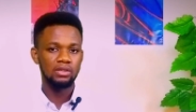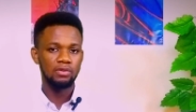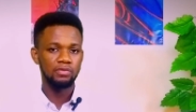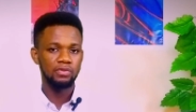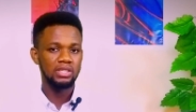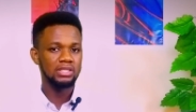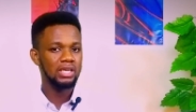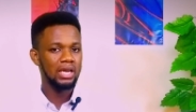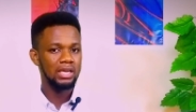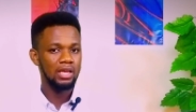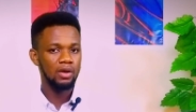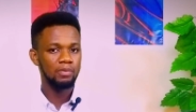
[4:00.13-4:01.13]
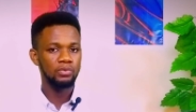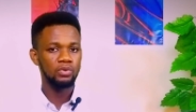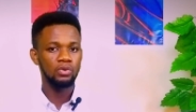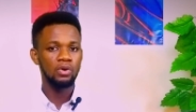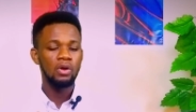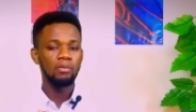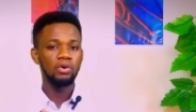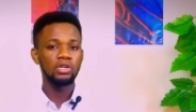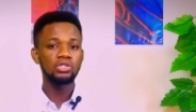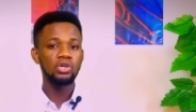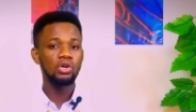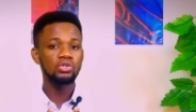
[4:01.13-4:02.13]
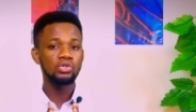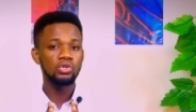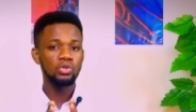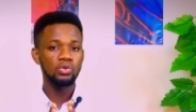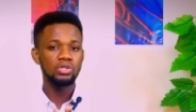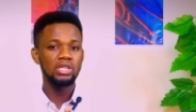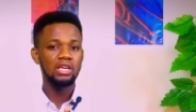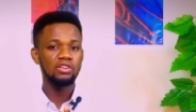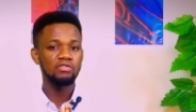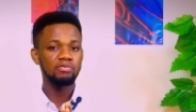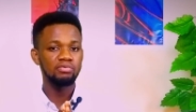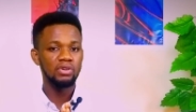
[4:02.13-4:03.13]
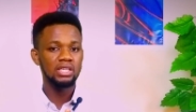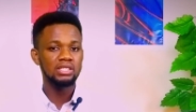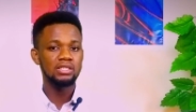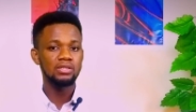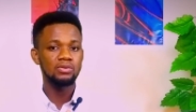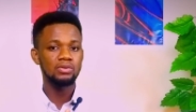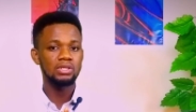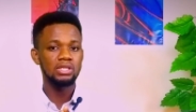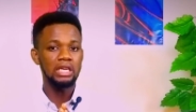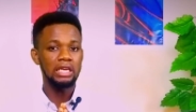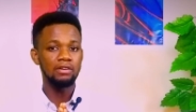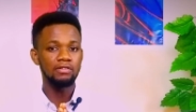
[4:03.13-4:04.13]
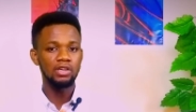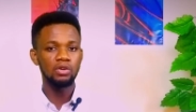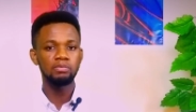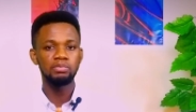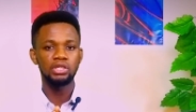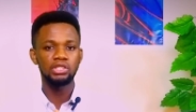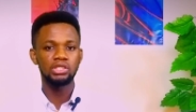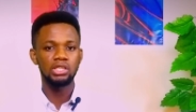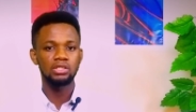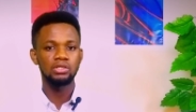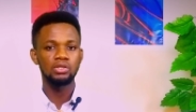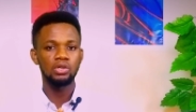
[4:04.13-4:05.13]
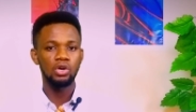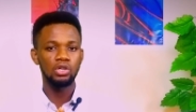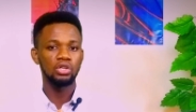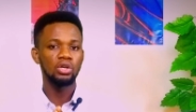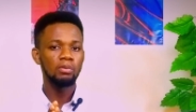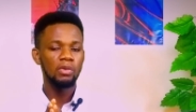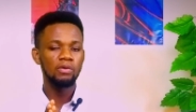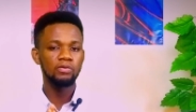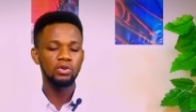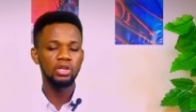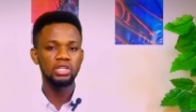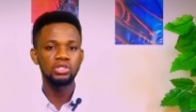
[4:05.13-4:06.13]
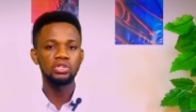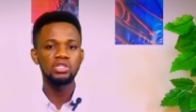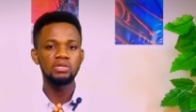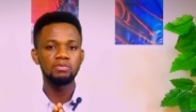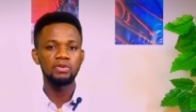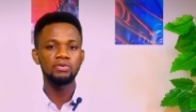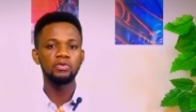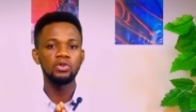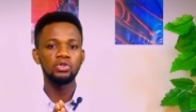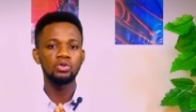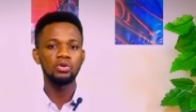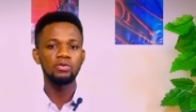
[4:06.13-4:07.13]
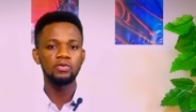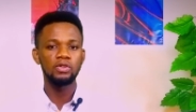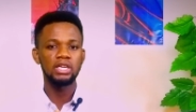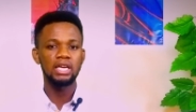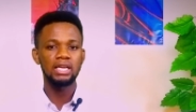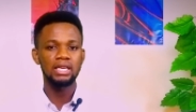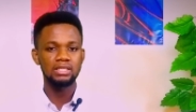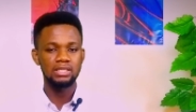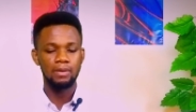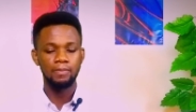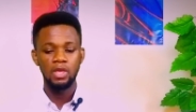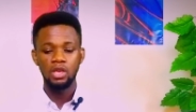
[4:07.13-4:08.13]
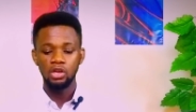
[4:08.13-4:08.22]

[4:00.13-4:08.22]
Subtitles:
and your friends can help you, but it's also good that you've practiced with a real patient on a number of occasions before you go for that exam.